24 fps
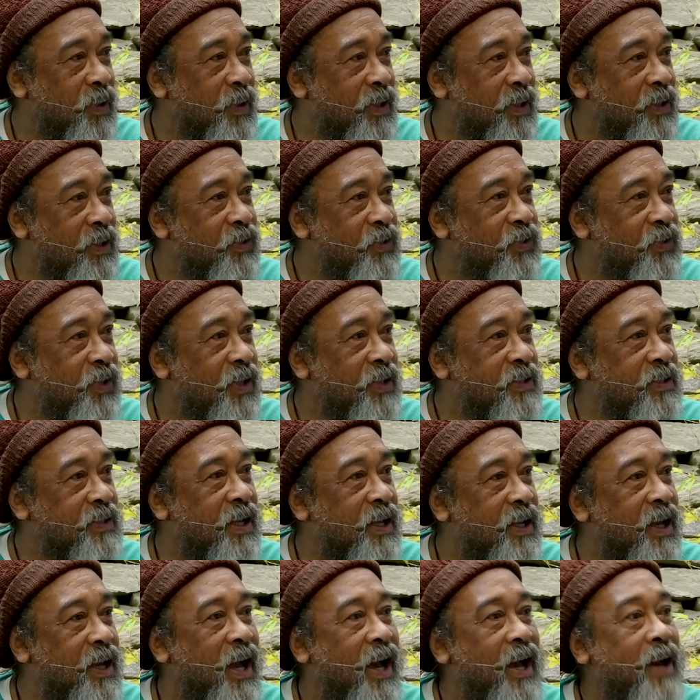He says,
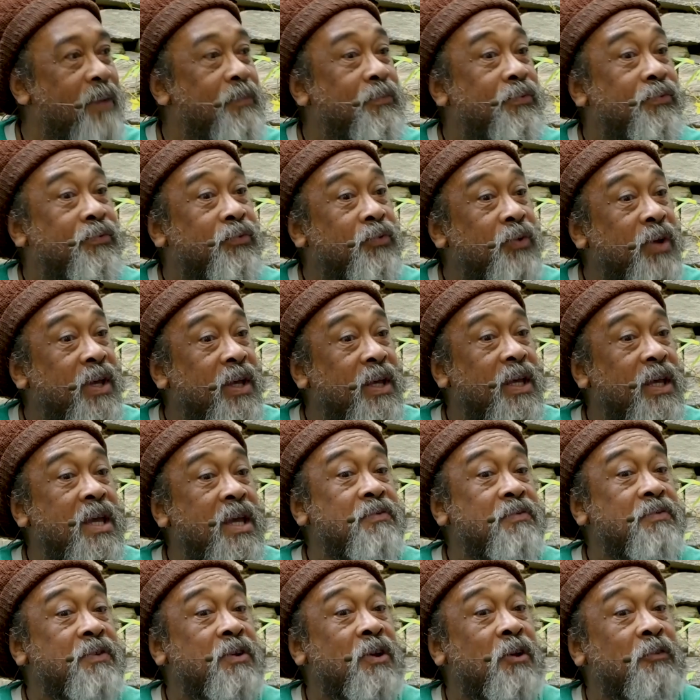I'm free
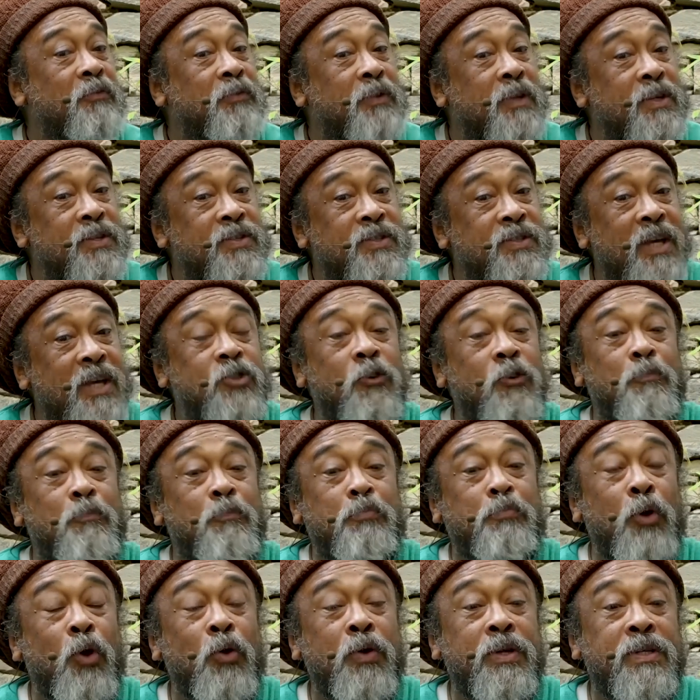even of the sense
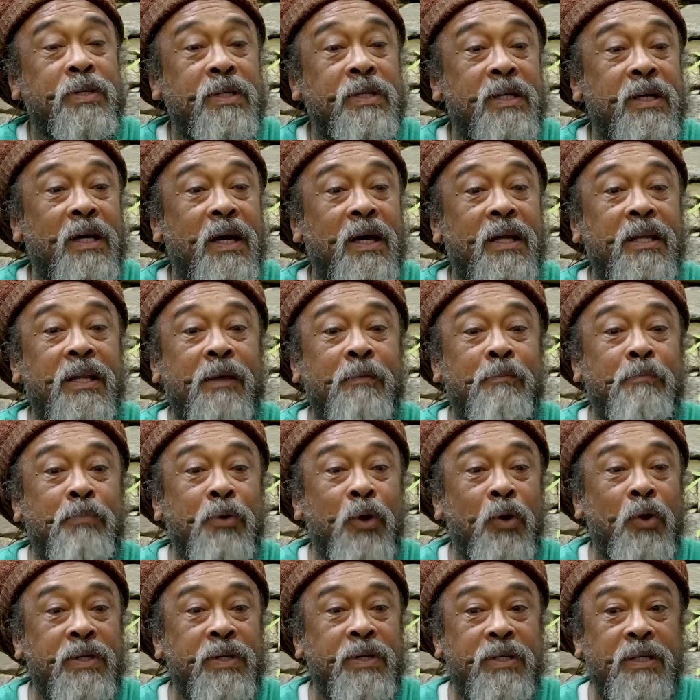of purity and
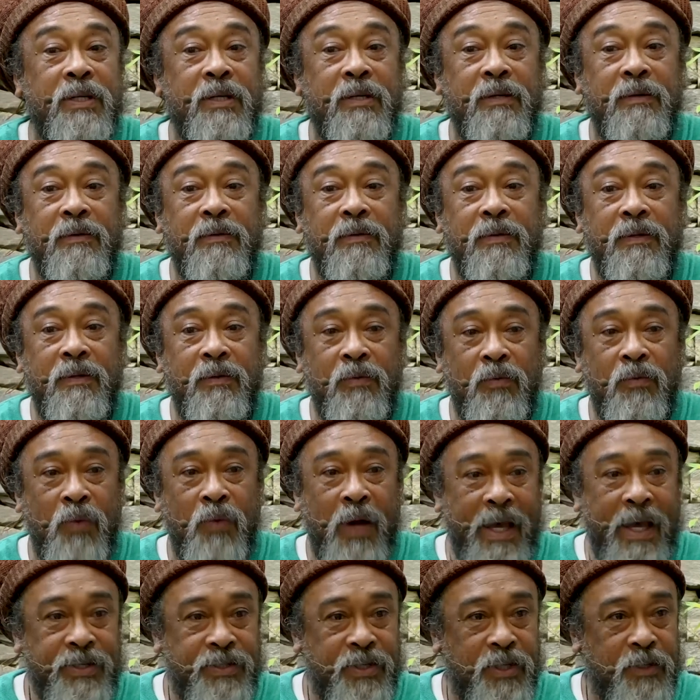impurity.
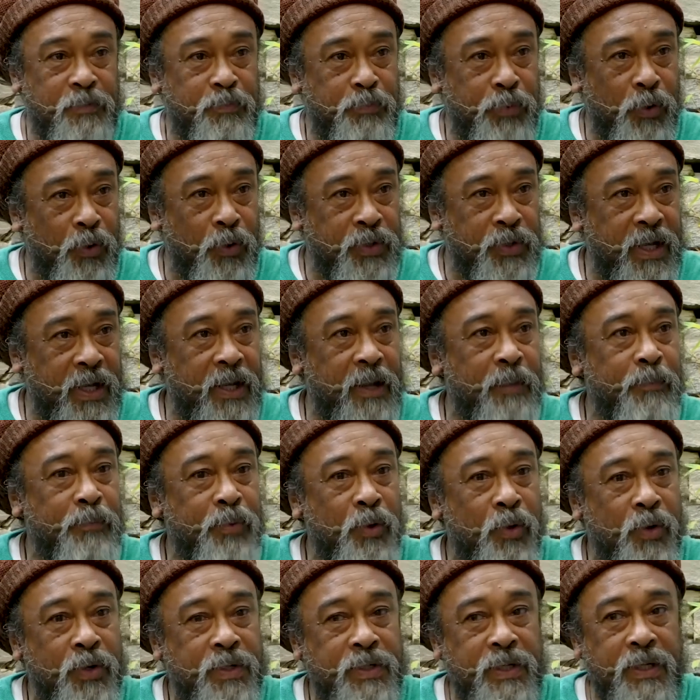Why he says purity and
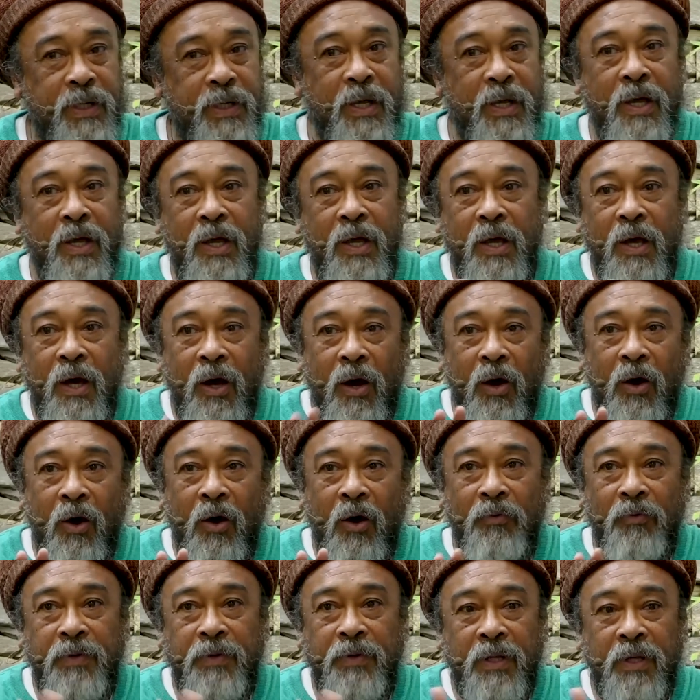impurity?
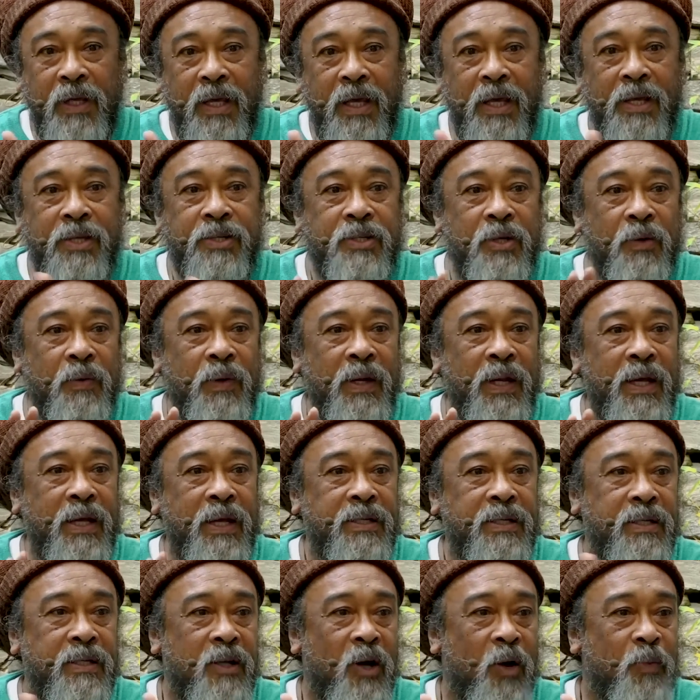of the
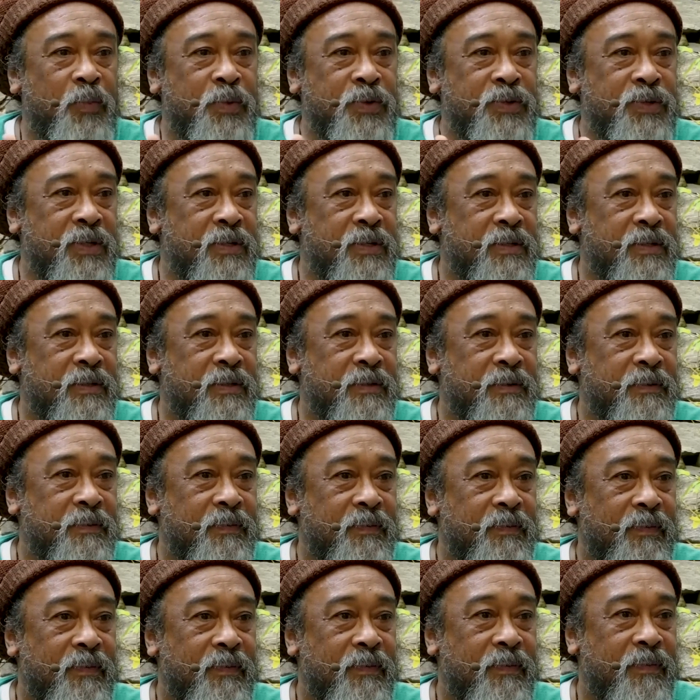interrelated opposite.
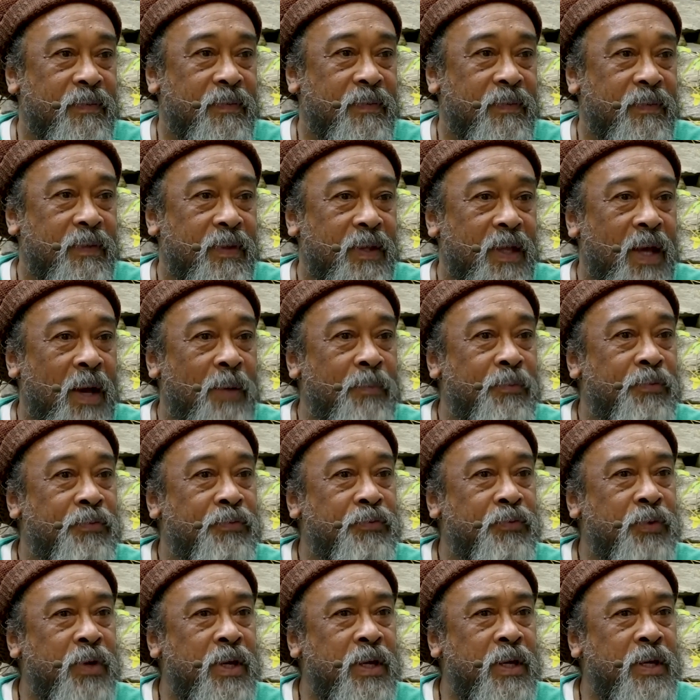I'm
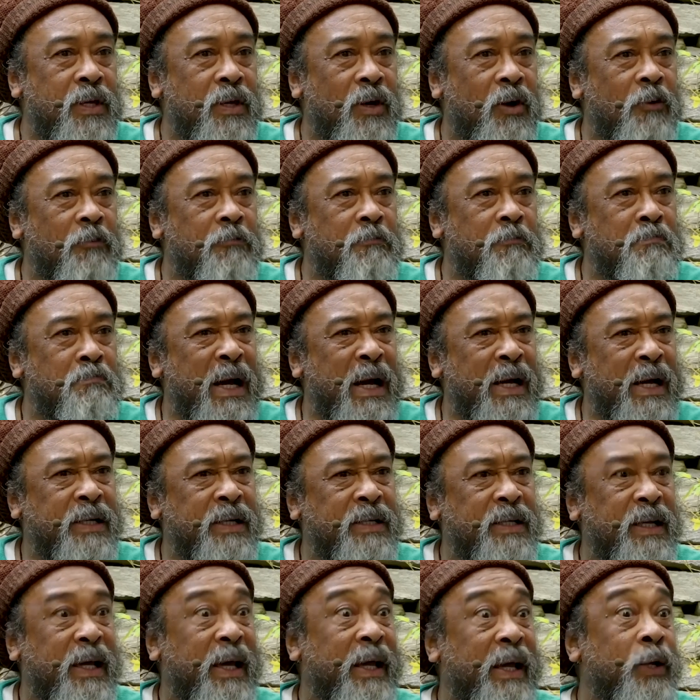free of
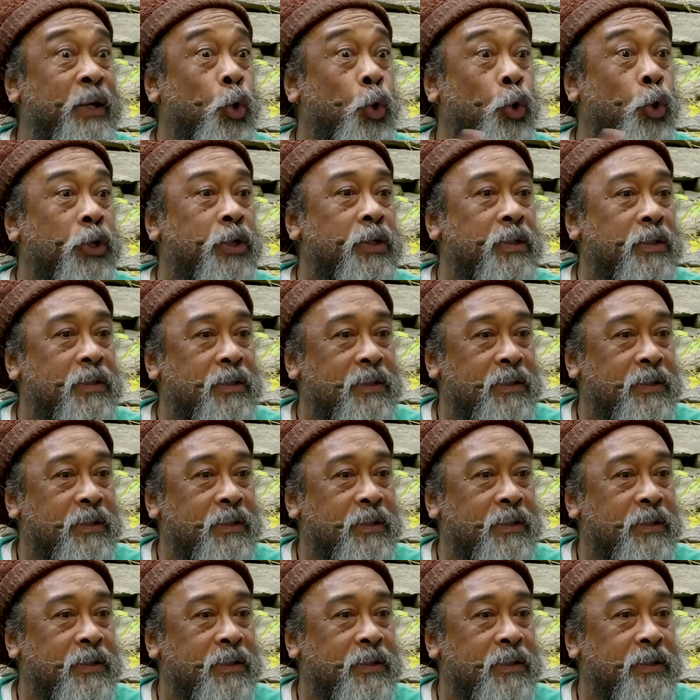bad and good.